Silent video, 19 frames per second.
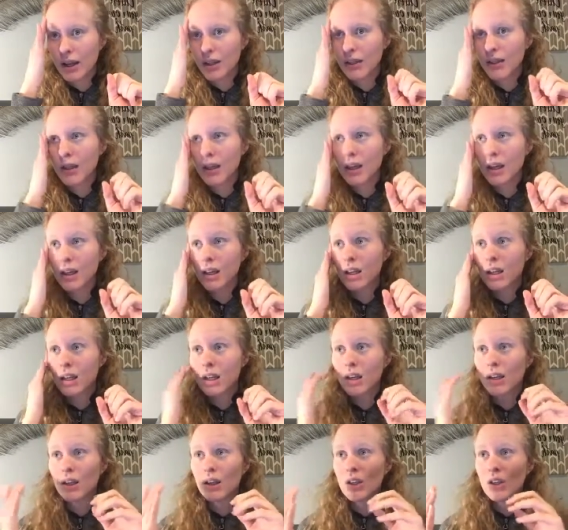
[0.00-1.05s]
think,
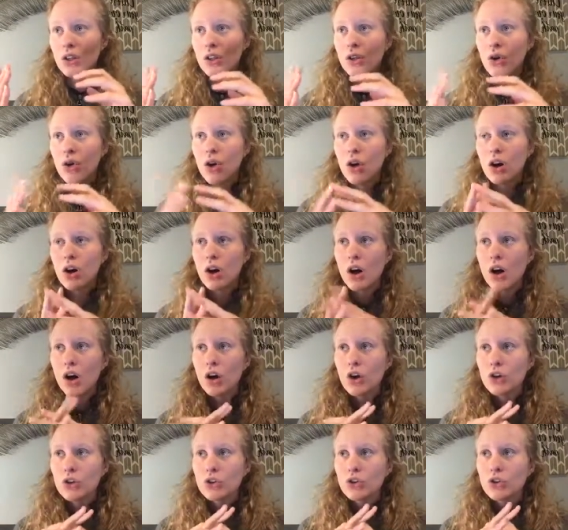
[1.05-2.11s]

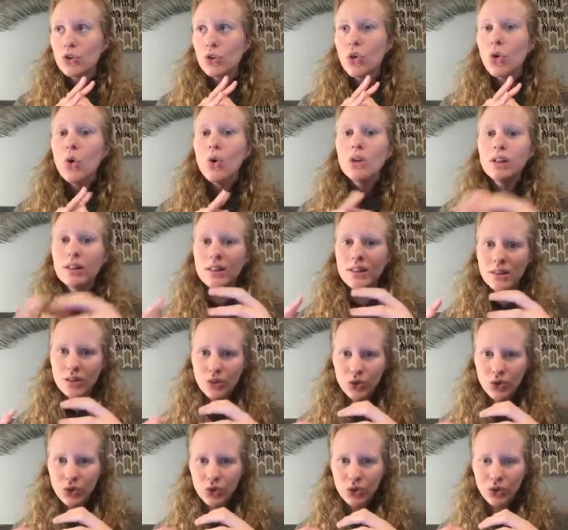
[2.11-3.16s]
our goal is
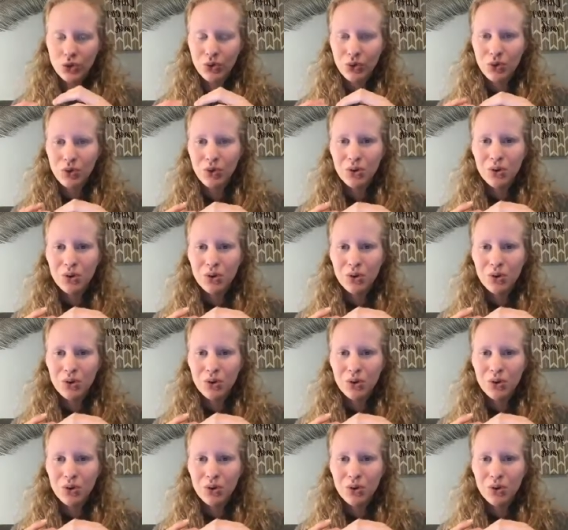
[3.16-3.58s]
to